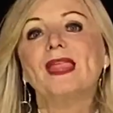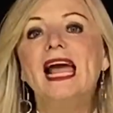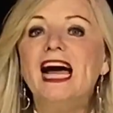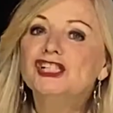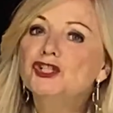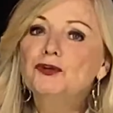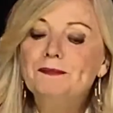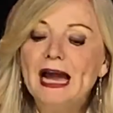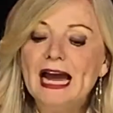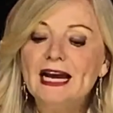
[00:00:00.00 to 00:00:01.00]
As your
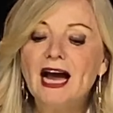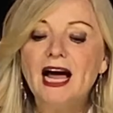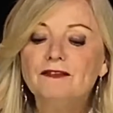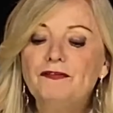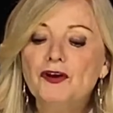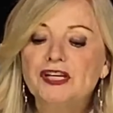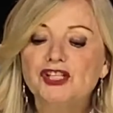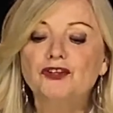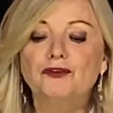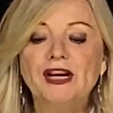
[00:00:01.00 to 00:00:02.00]
mayor, I'll focus
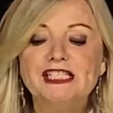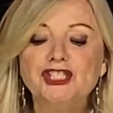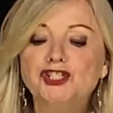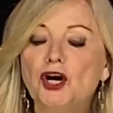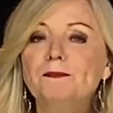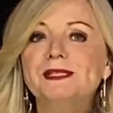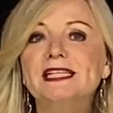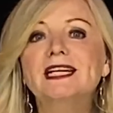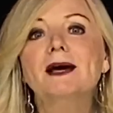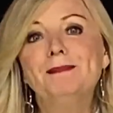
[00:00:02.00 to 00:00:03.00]
on creating jobs,
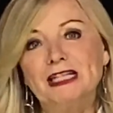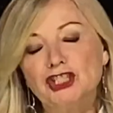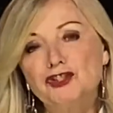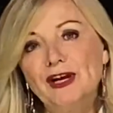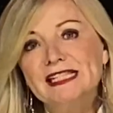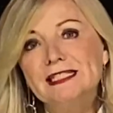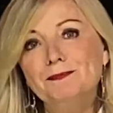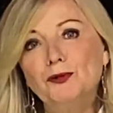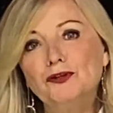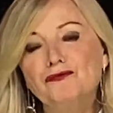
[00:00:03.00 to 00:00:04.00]
better
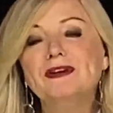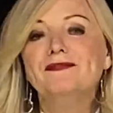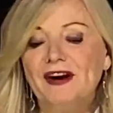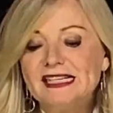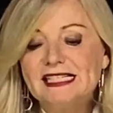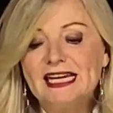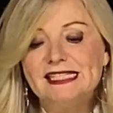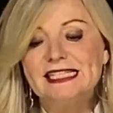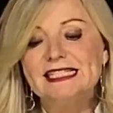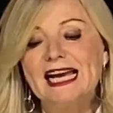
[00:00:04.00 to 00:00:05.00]
transport,
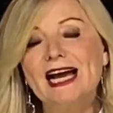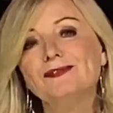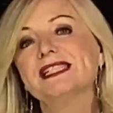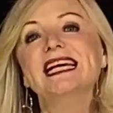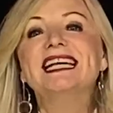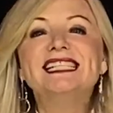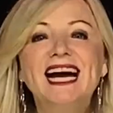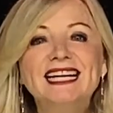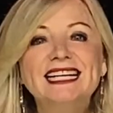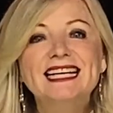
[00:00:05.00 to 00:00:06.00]
revitalising towns,
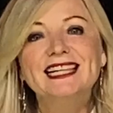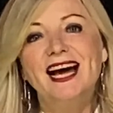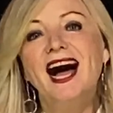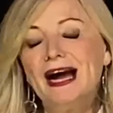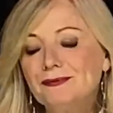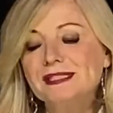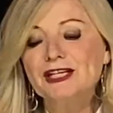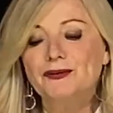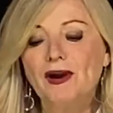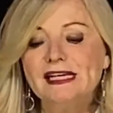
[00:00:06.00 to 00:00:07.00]
tackling the housing
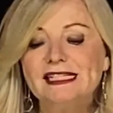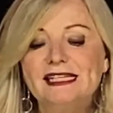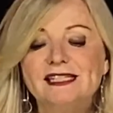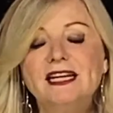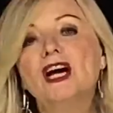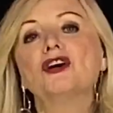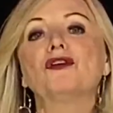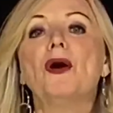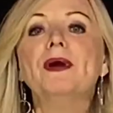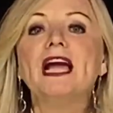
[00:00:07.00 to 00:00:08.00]
crisis,
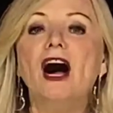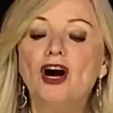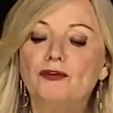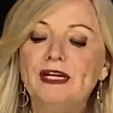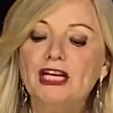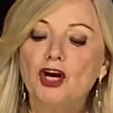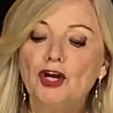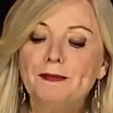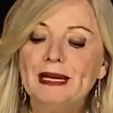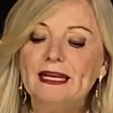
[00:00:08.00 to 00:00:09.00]
growing our green
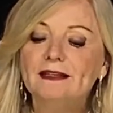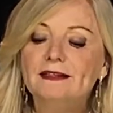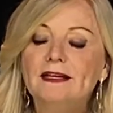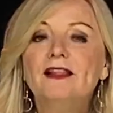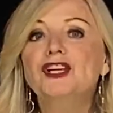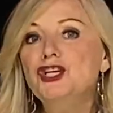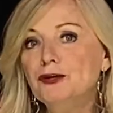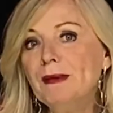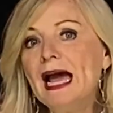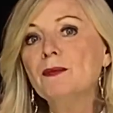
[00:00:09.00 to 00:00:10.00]
economy. The new
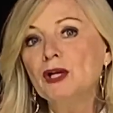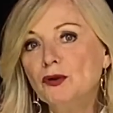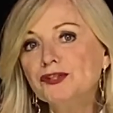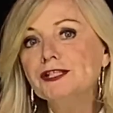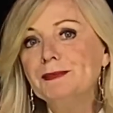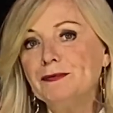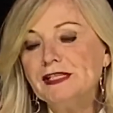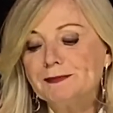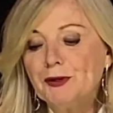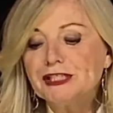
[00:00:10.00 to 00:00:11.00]
mayor will also be
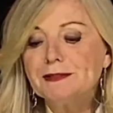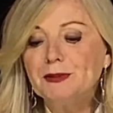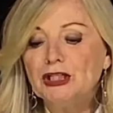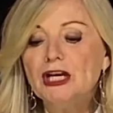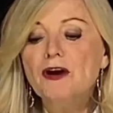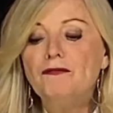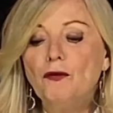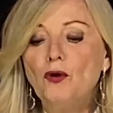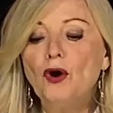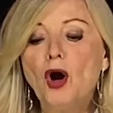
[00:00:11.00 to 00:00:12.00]
responsible
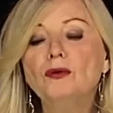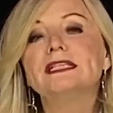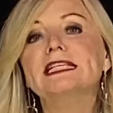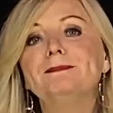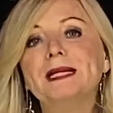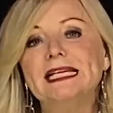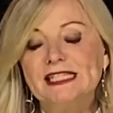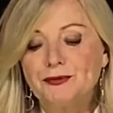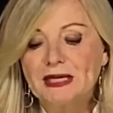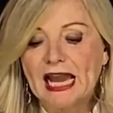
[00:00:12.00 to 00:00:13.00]
for holding the police
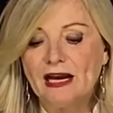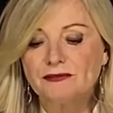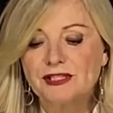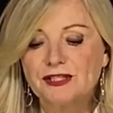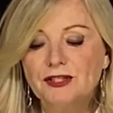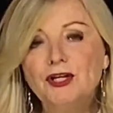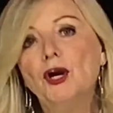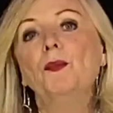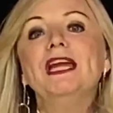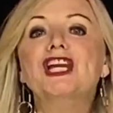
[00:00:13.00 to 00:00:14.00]
to account.
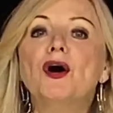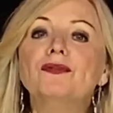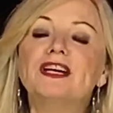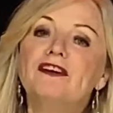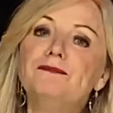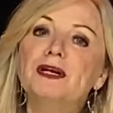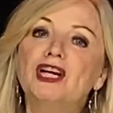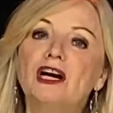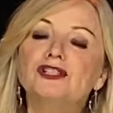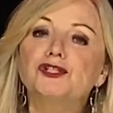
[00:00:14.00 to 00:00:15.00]
We know the government
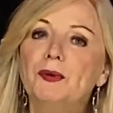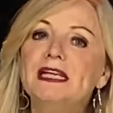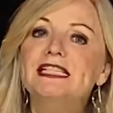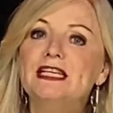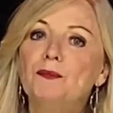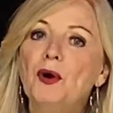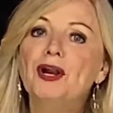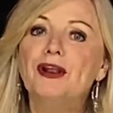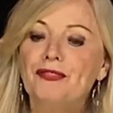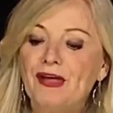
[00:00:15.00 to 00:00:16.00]
cut
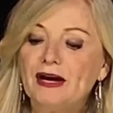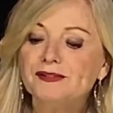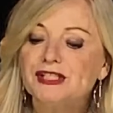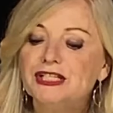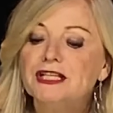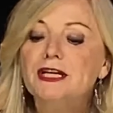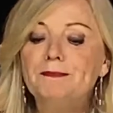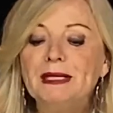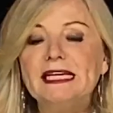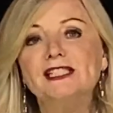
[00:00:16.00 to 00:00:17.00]
21,000
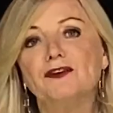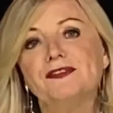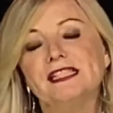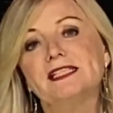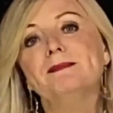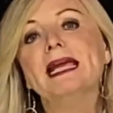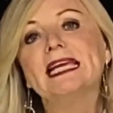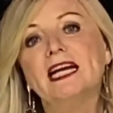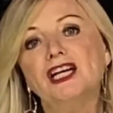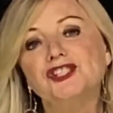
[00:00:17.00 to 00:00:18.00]
police officers,
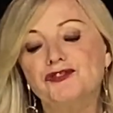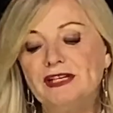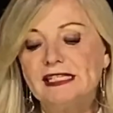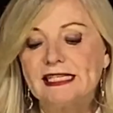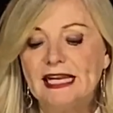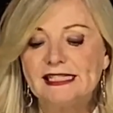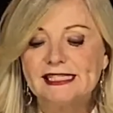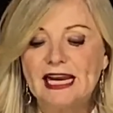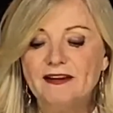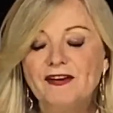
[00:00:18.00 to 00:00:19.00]
making our streets less
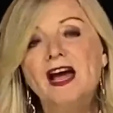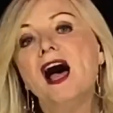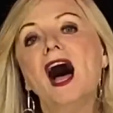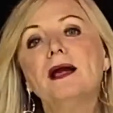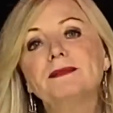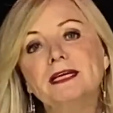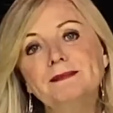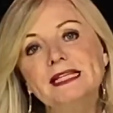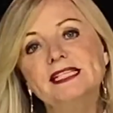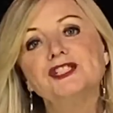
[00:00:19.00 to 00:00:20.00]
safe. I'm
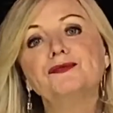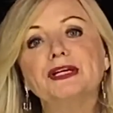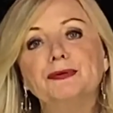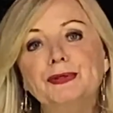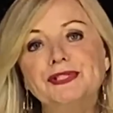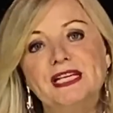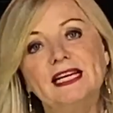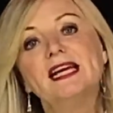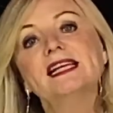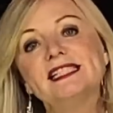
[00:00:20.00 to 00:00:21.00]
committed to recruiting
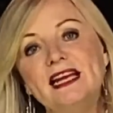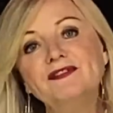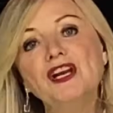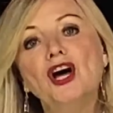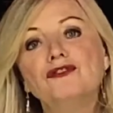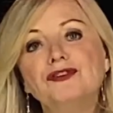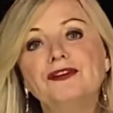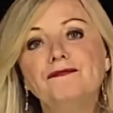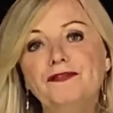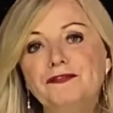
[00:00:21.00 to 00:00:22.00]

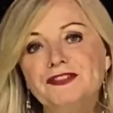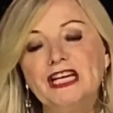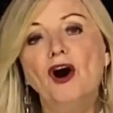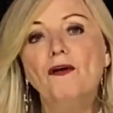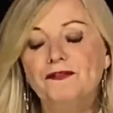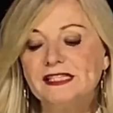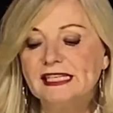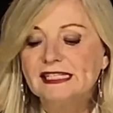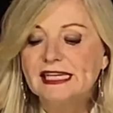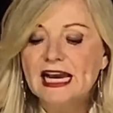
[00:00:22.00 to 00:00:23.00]
750
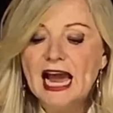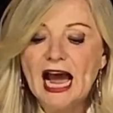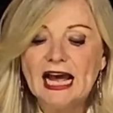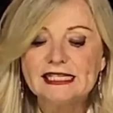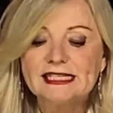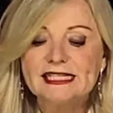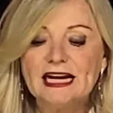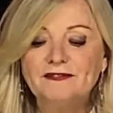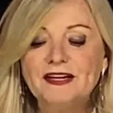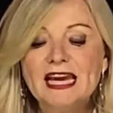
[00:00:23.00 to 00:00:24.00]
officers and
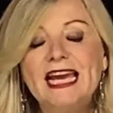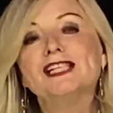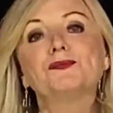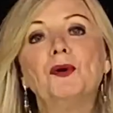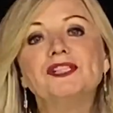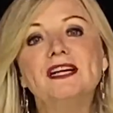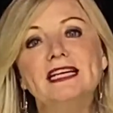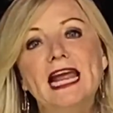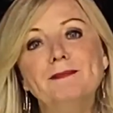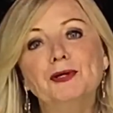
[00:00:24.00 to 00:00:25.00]
staff. It's what our
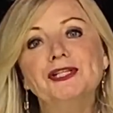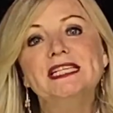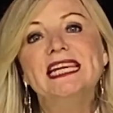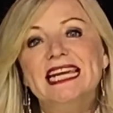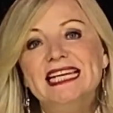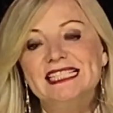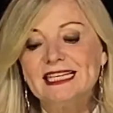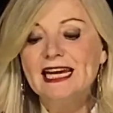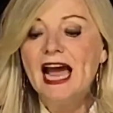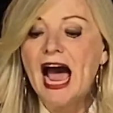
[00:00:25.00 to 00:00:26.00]
neighbourhood need,
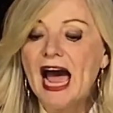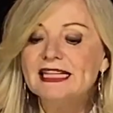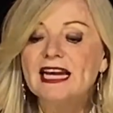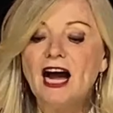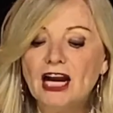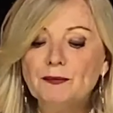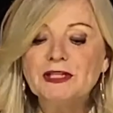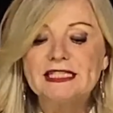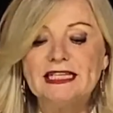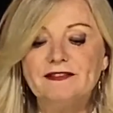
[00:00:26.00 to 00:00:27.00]
and I will
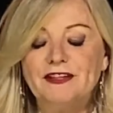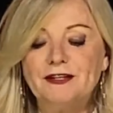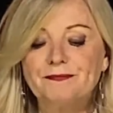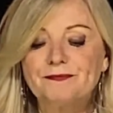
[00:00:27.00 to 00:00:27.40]
deliver.